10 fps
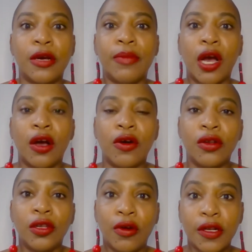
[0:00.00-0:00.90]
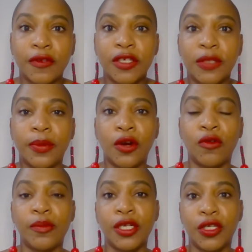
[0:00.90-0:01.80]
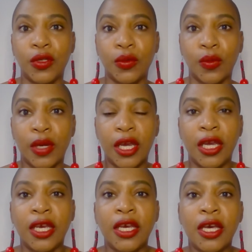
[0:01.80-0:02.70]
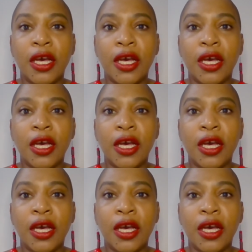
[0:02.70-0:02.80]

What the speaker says: about Lawrence Fishburne would be doing,